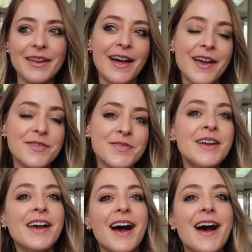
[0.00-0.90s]
life.
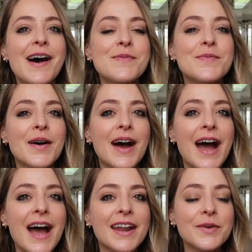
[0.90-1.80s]
And
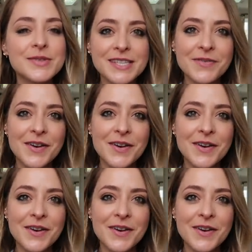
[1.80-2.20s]
I will see you